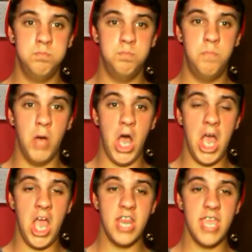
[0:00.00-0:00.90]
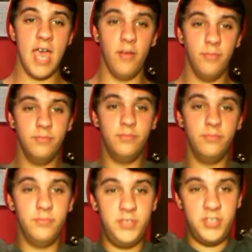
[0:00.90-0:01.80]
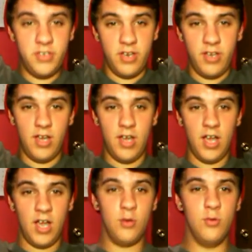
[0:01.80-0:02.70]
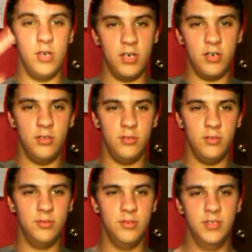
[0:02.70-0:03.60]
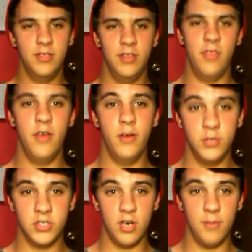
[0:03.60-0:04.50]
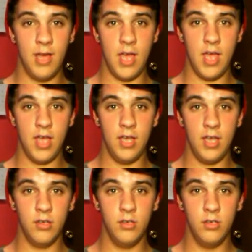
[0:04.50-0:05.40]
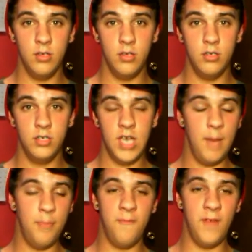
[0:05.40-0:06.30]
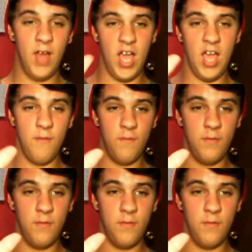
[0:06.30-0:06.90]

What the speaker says: But, yeah. Ta-da! Woo! Those are my top five,